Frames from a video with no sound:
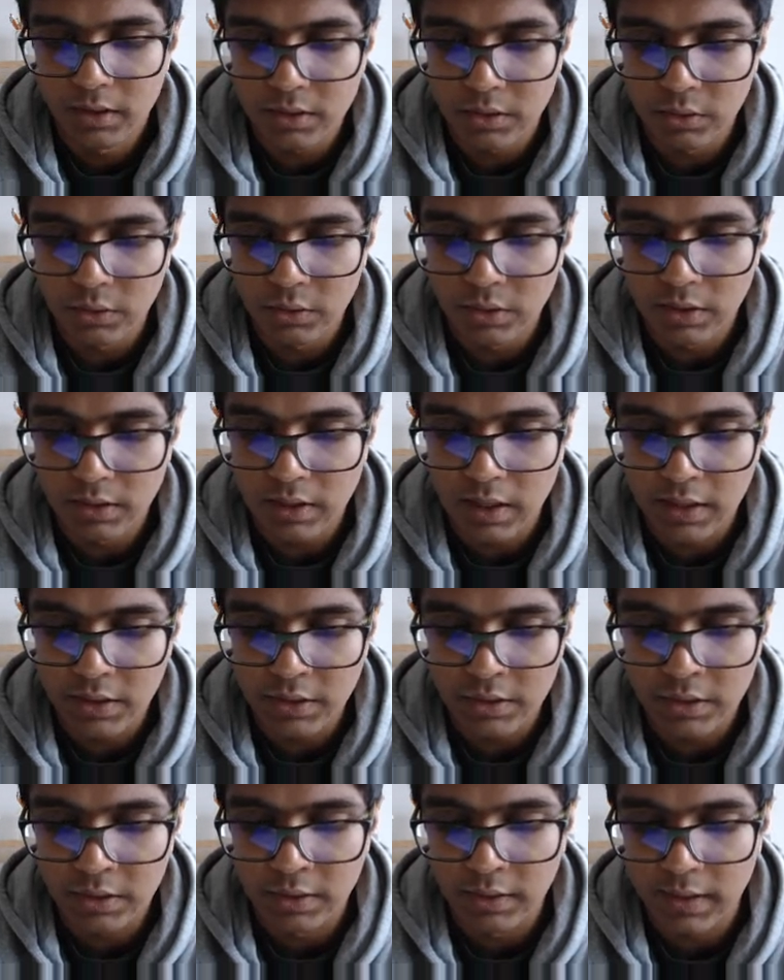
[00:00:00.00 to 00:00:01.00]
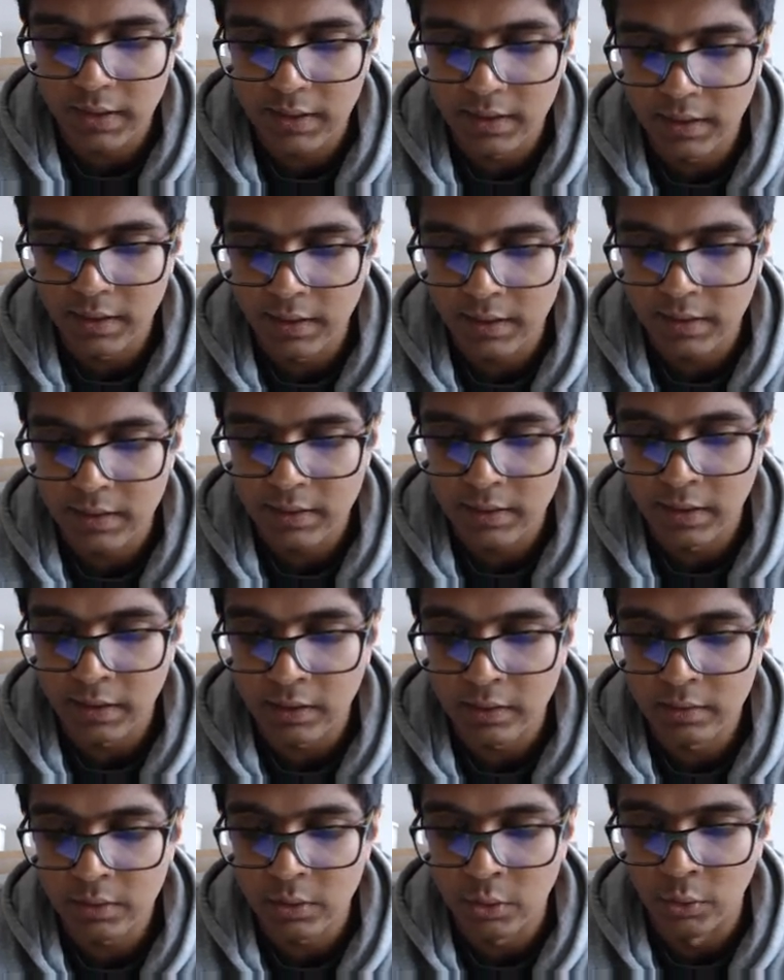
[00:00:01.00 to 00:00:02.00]
So I should look at
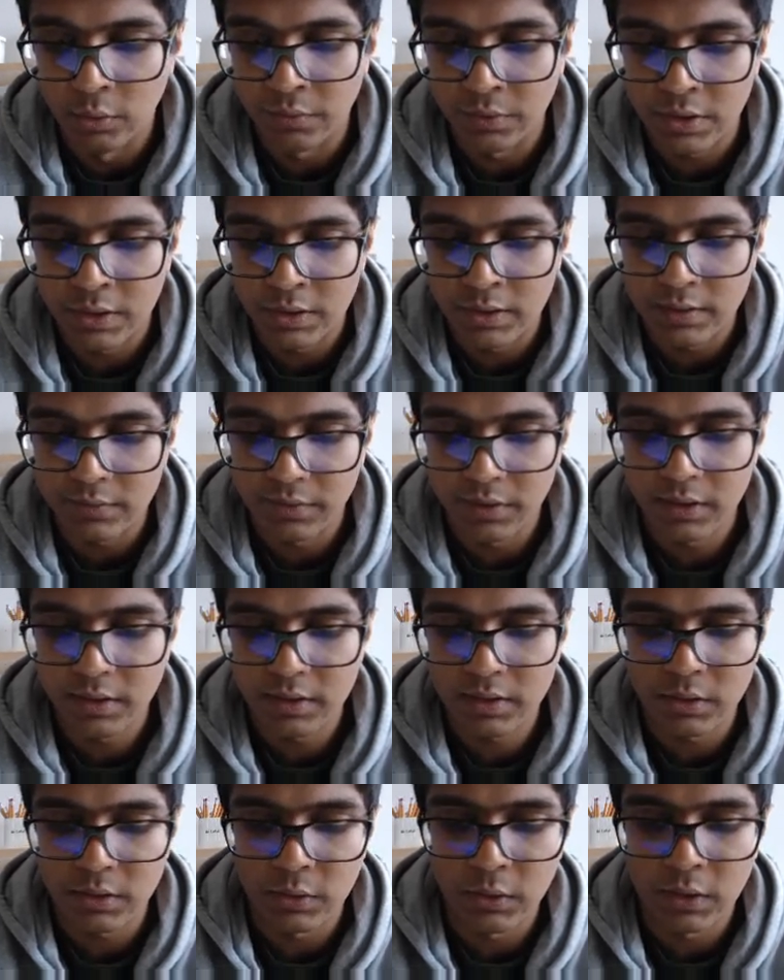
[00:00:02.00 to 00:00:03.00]
the coefficients first.